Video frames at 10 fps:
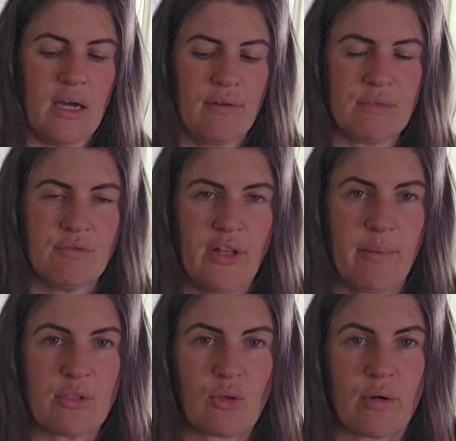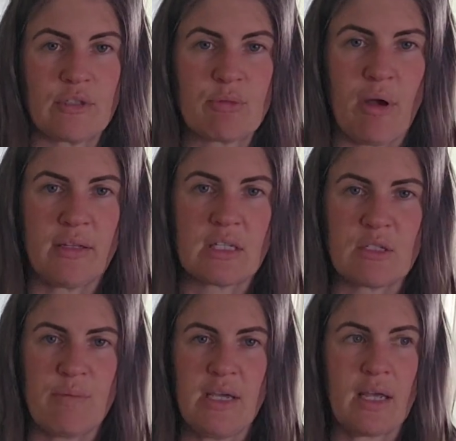of inflammatory responses
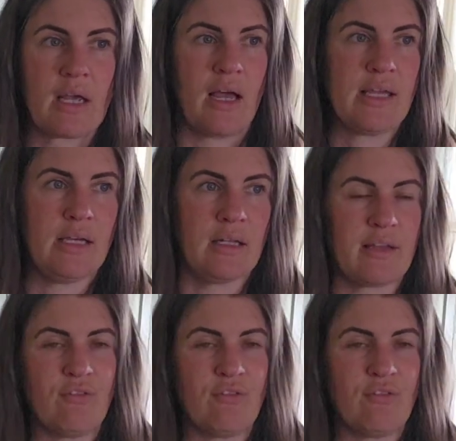being a healing